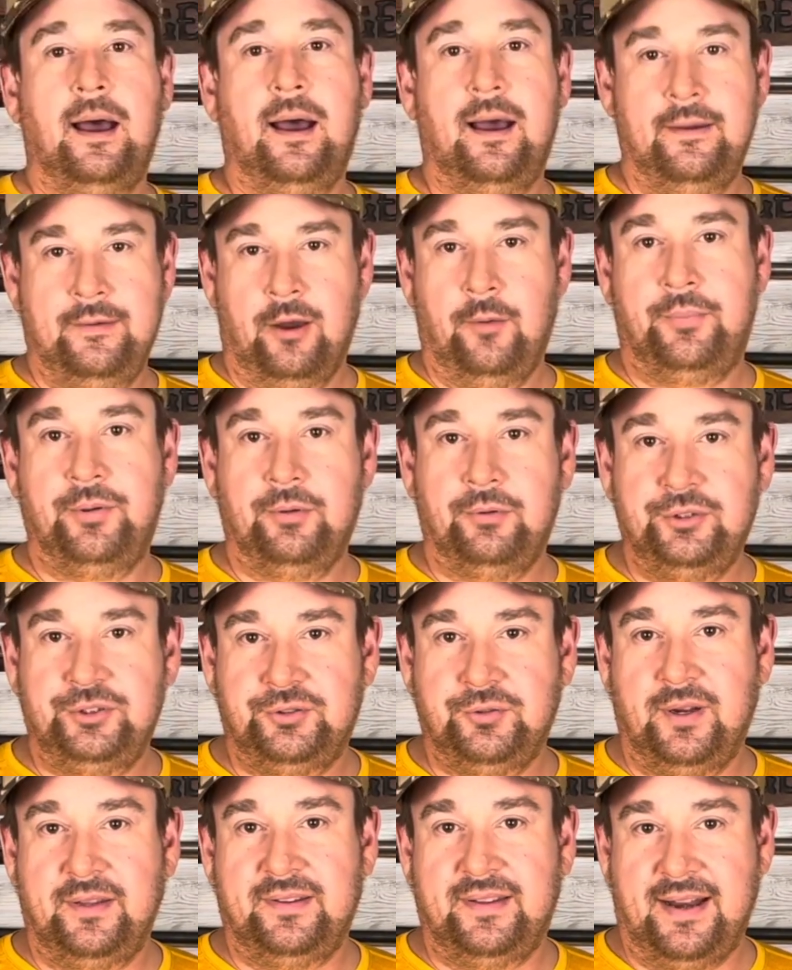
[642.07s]
I hope you
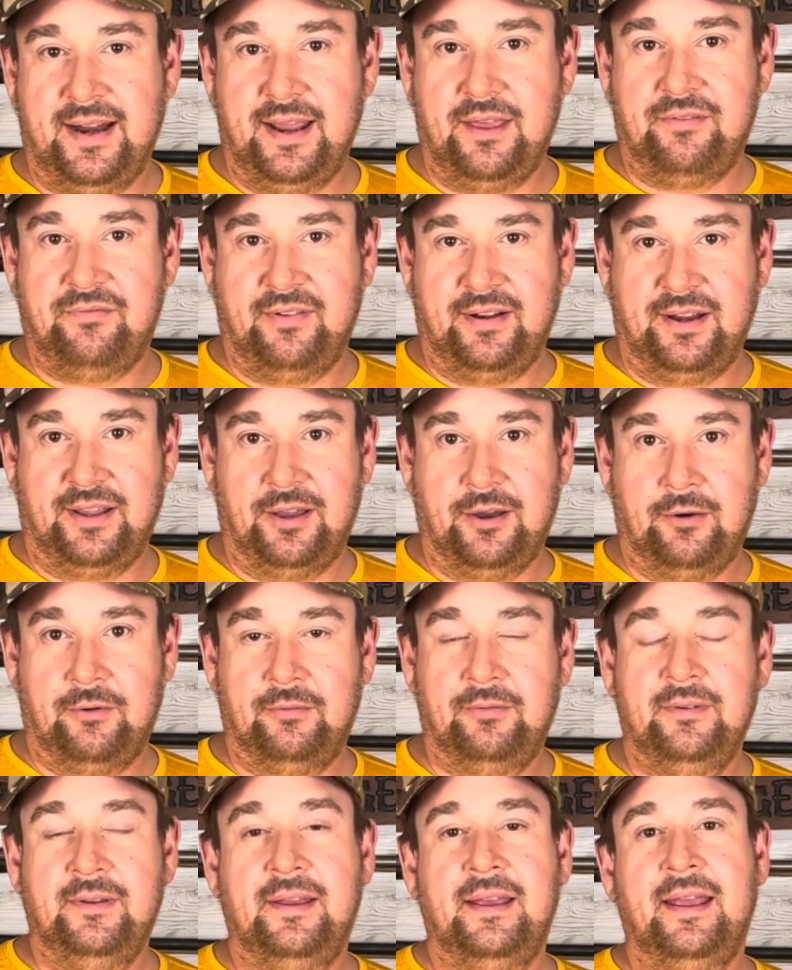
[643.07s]
enjoyed today's video,
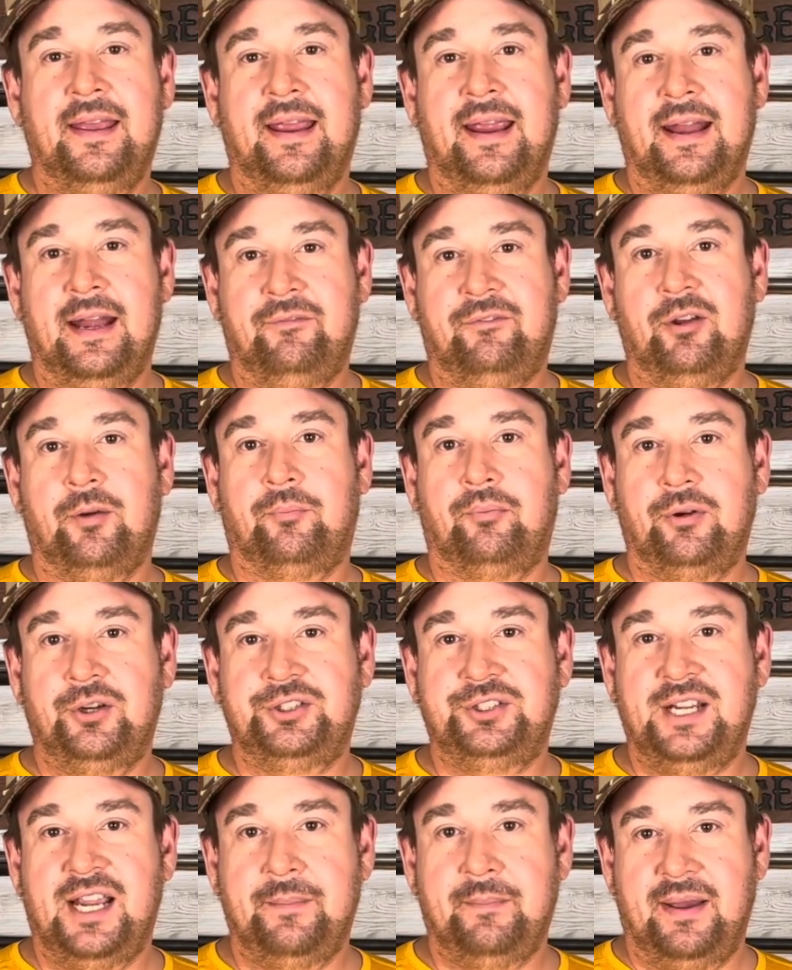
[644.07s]
and if you
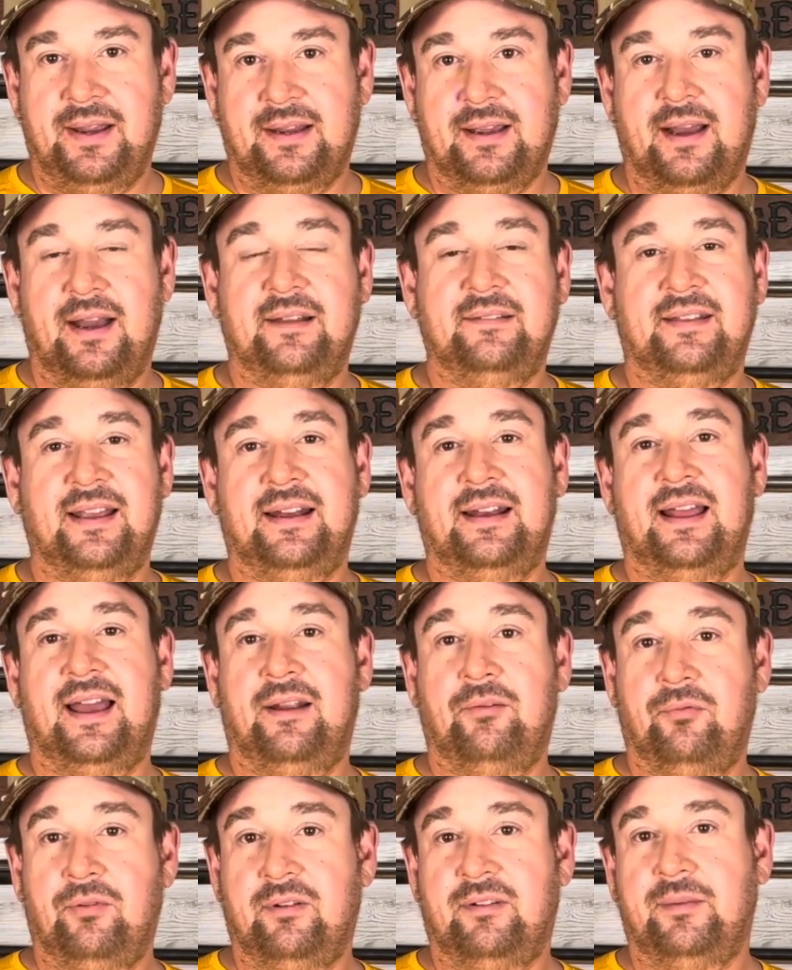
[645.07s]
appreciate my content,
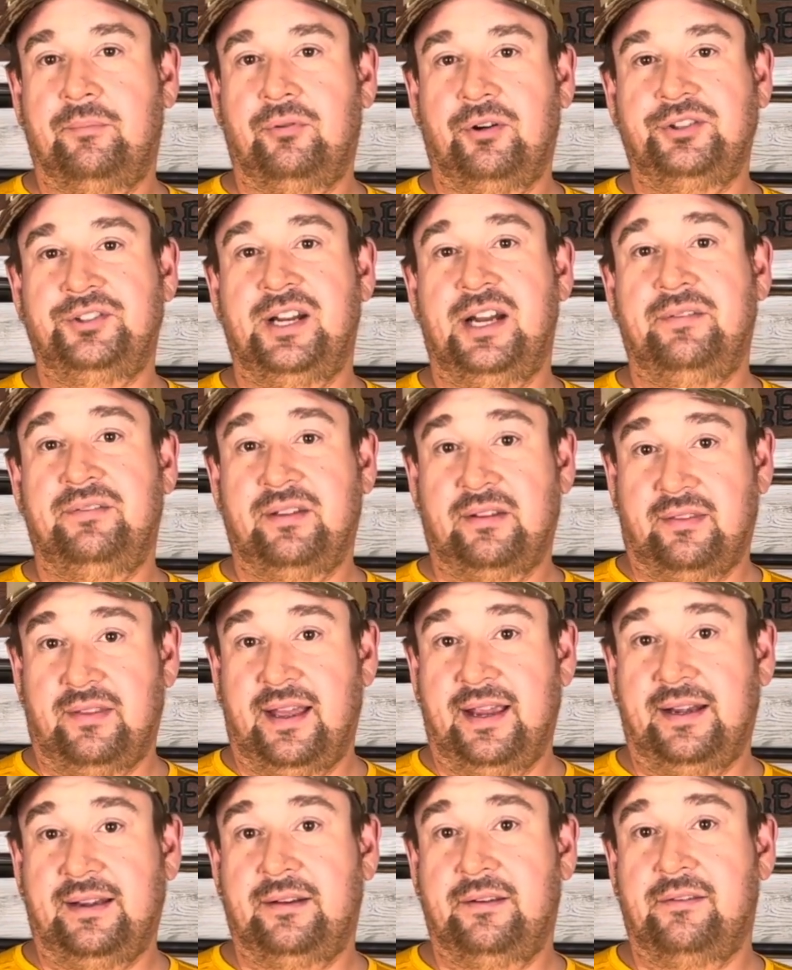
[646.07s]
I'd really appreciate it if you
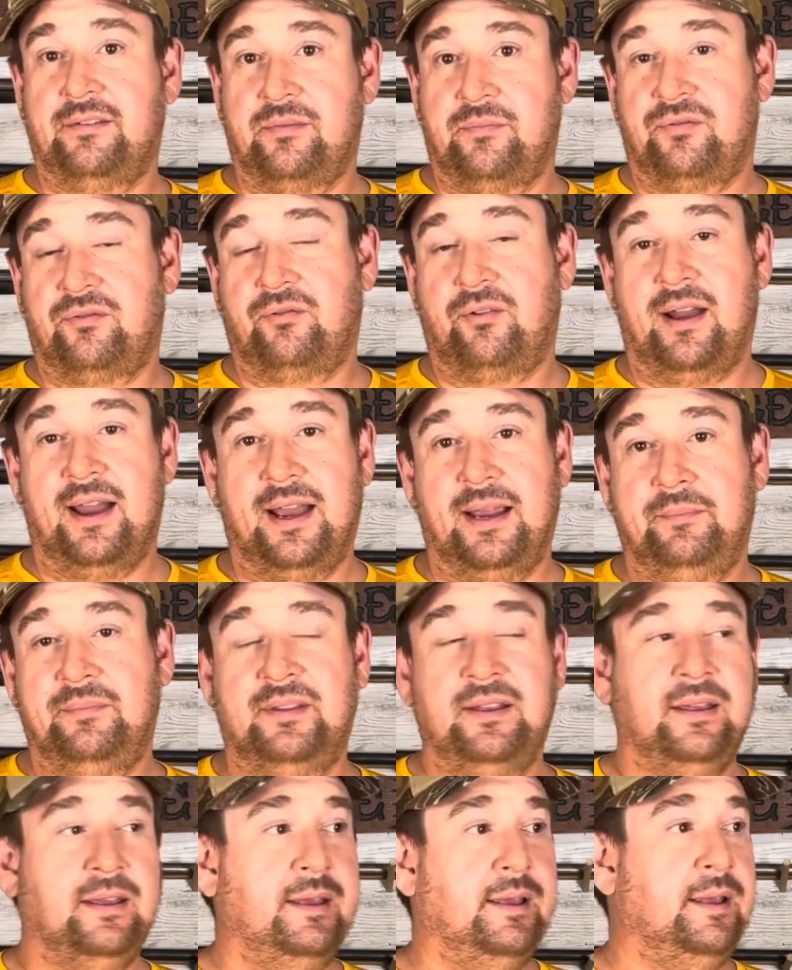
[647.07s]
liked, subscribed,
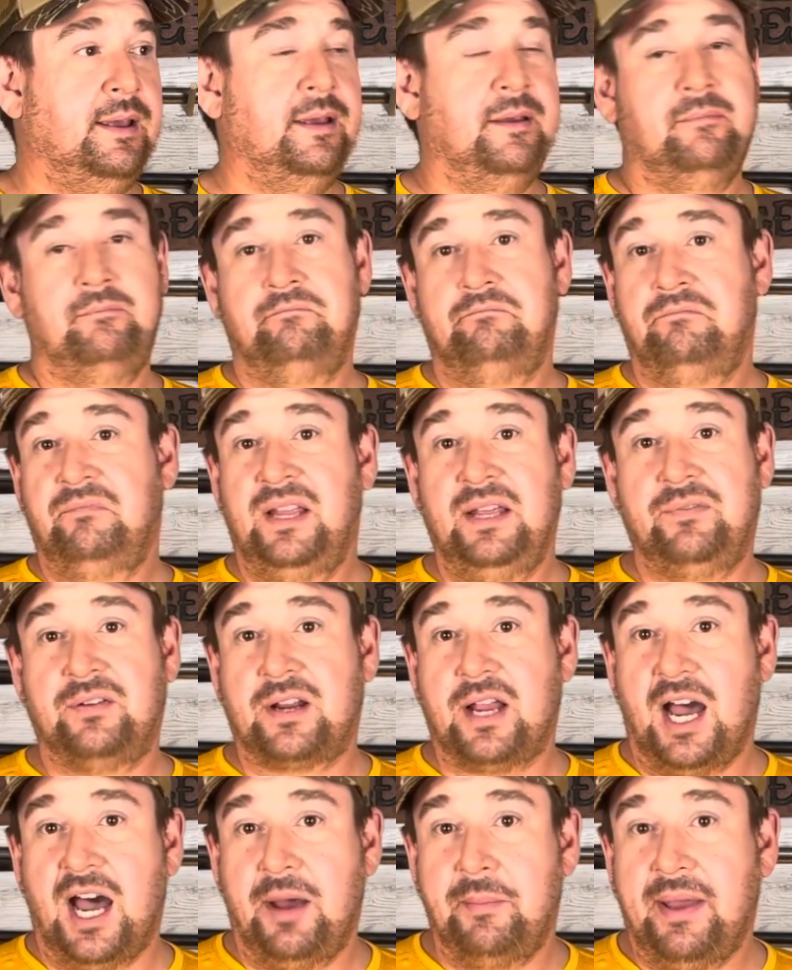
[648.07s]
leave a
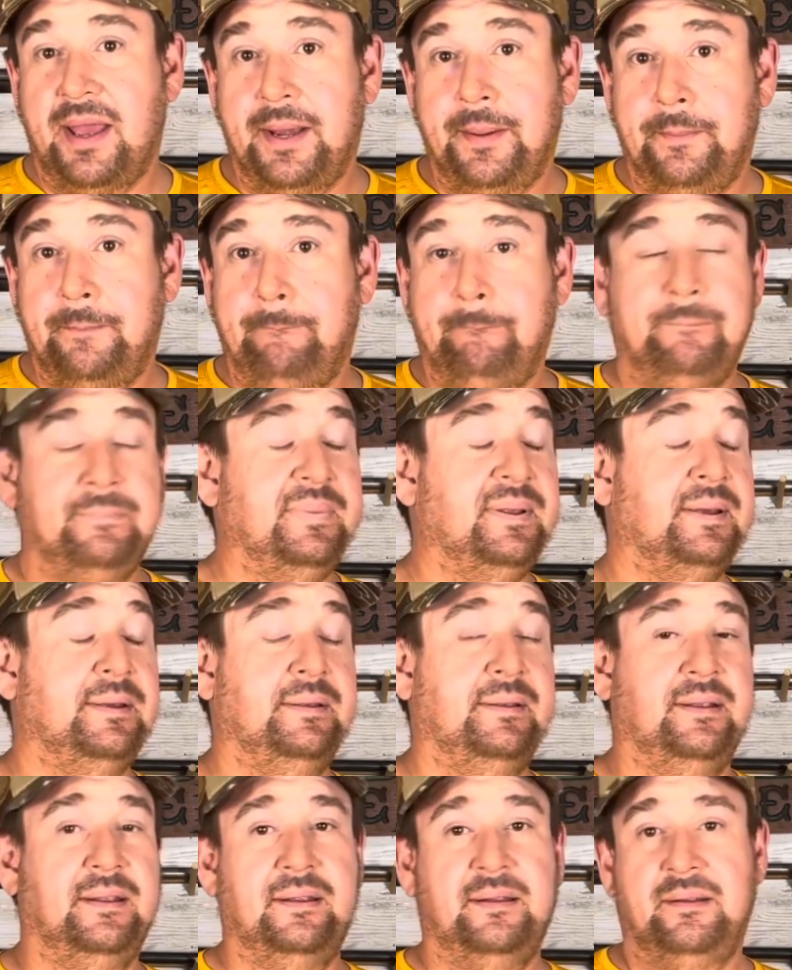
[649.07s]
comment,
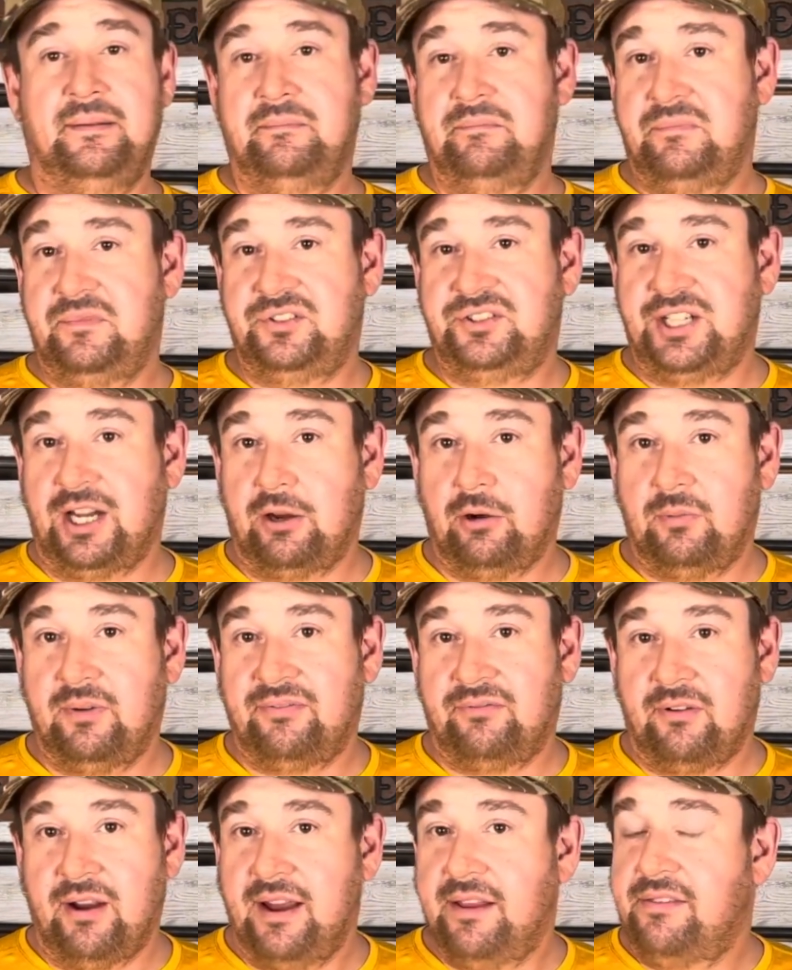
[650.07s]
share it with
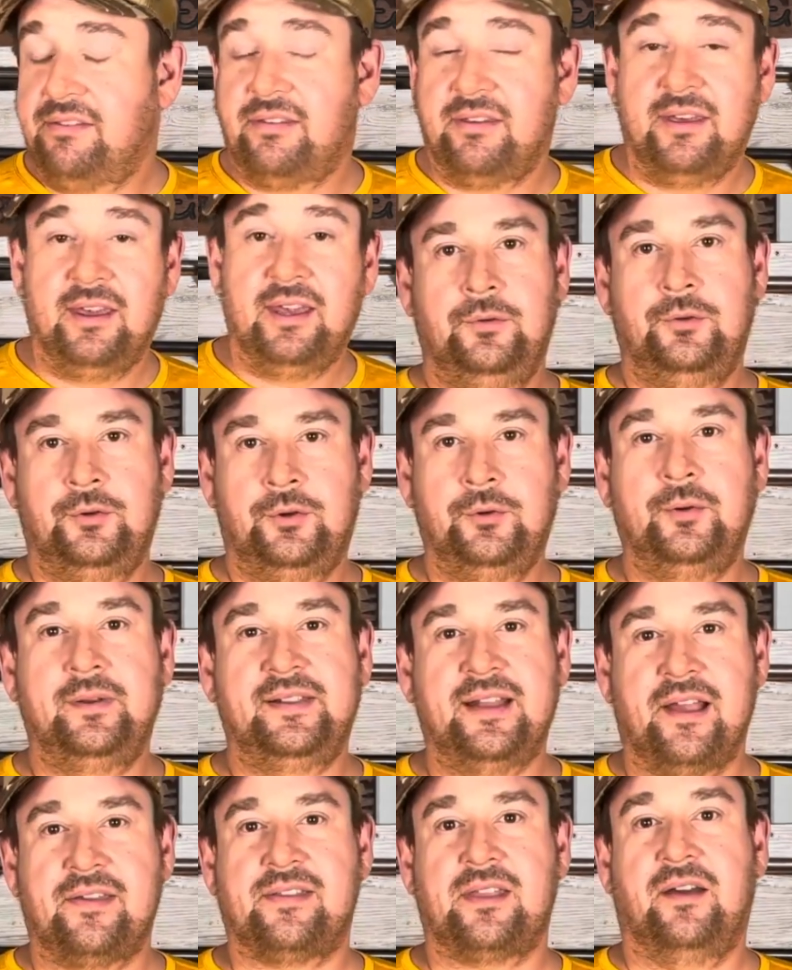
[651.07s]
friends. Doing
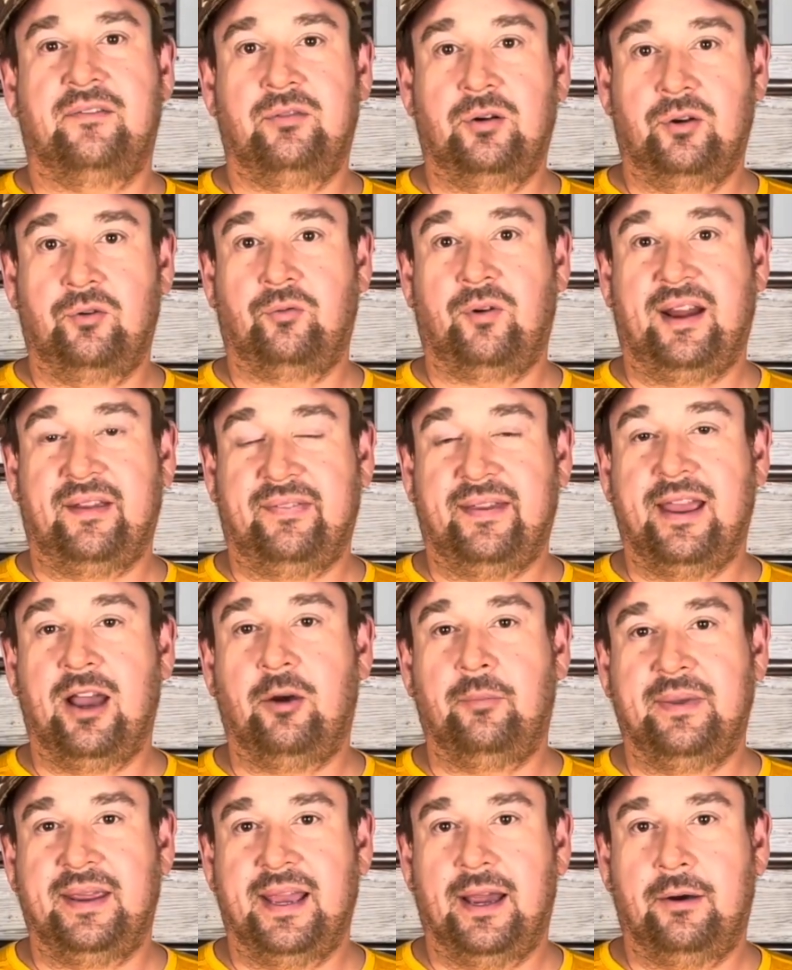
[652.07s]
that stuff would greatly
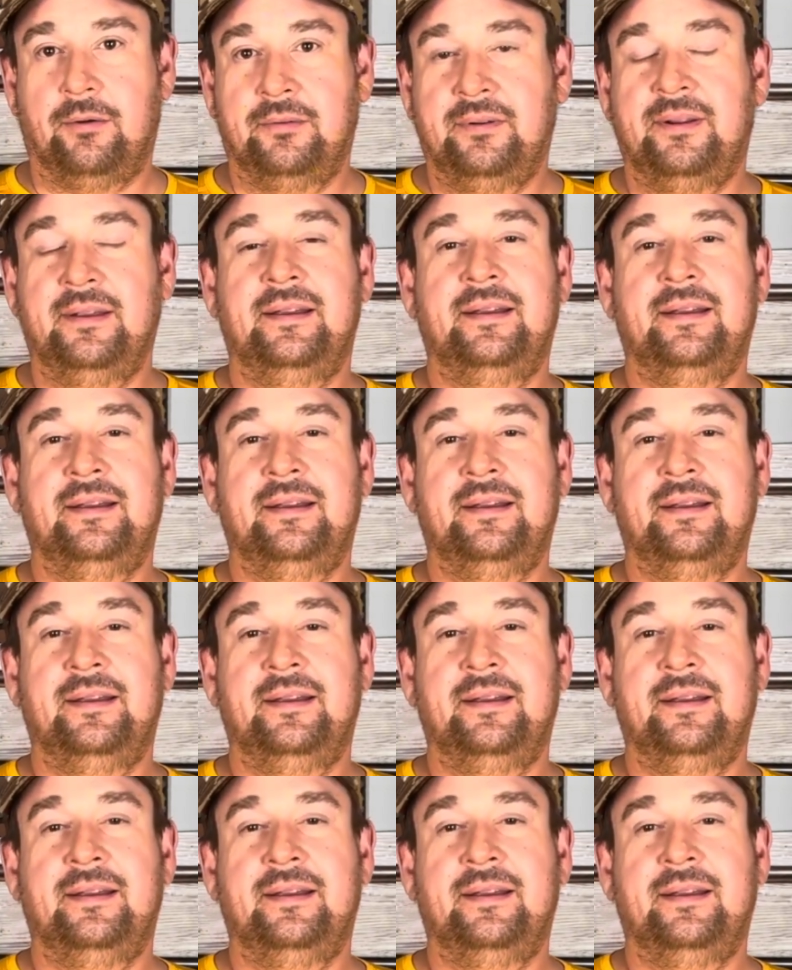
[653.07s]
help me out.